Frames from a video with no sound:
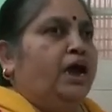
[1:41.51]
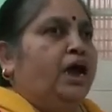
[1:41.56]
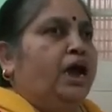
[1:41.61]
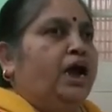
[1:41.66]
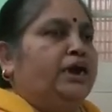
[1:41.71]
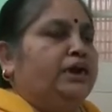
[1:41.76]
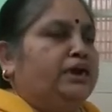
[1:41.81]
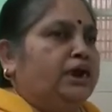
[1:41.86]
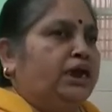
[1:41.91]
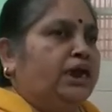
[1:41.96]

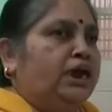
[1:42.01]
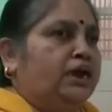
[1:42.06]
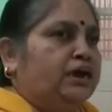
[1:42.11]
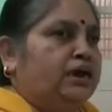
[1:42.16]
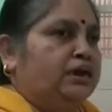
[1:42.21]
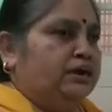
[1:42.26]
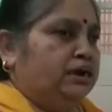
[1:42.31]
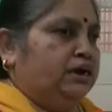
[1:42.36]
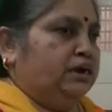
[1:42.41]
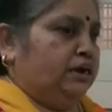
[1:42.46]
And
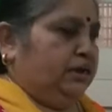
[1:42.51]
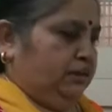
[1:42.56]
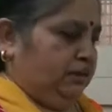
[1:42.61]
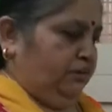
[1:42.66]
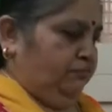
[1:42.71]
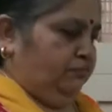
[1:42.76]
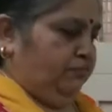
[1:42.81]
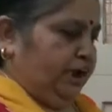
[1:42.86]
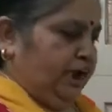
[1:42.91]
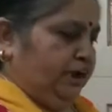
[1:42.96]
here the
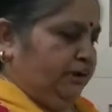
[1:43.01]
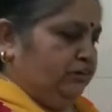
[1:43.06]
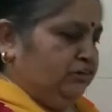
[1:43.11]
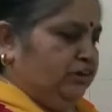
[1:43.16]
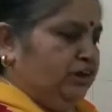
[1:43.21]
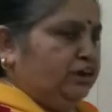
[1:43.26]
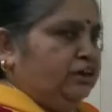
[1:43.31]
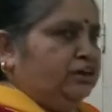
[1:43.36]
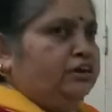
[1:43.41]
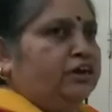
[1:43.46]

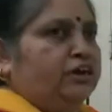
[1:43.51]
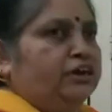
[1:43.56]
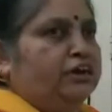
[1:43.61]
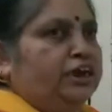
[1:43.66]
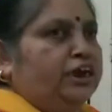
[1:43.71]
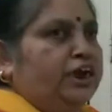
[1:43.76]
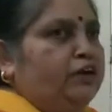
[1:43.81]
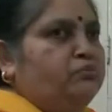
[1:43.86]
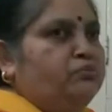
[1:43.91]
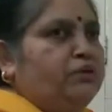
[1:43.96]
fraction
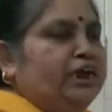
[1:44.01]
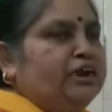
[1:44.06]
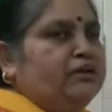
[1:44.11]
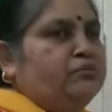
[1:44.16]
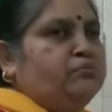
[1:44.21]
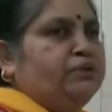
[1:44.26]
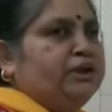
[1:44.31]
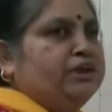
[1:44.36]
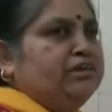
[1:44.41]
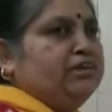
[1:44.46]
can be
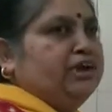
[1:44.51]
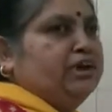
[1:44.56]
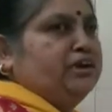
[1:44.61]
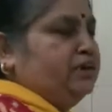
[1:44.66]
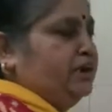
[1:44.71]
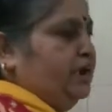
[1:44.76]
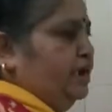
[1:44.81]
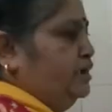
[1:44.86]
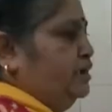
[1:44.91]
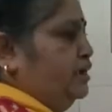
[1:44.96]

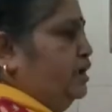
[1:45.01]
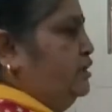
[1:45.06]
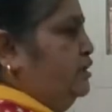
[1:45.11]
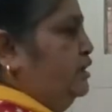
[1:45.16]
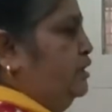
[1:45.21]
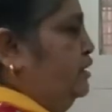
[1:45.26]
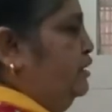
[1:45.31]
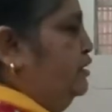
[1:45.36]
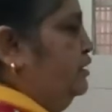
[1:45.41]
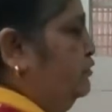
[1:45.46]
represented
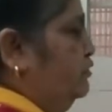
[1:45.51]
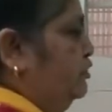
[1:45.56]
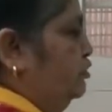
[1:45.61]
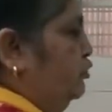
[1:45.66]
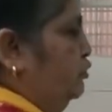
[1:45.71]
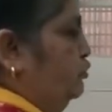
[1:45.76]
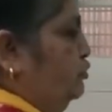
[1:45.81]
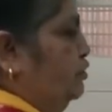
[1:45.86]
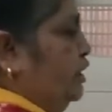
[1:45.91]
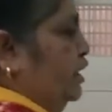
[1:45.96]

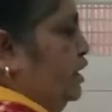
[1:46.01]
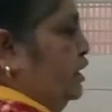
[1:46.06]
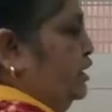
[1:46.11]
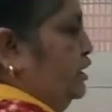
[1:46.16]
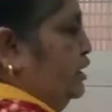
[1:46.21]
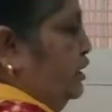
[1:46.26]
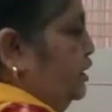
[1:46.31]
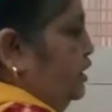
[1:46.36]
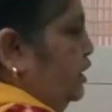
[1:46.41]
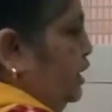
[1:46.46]
through
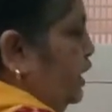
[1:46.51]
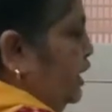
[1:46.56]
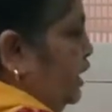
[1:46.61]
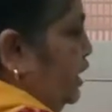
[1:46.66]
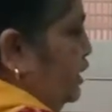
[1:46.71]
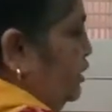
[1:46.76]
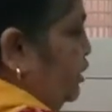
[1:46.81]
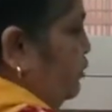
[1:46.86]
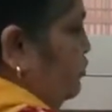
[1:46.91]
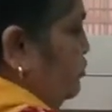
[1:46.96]
the
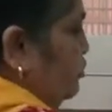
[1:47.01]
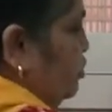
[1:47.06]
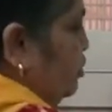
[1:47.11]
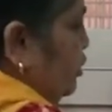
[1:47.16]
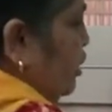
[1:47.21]
diagrams